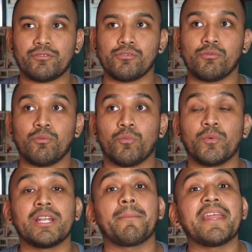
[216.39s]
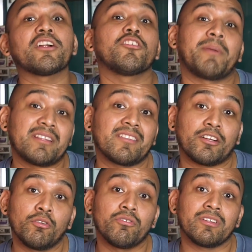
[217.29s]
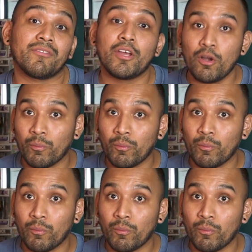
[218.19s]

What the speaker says: to really make our spaces inclusive.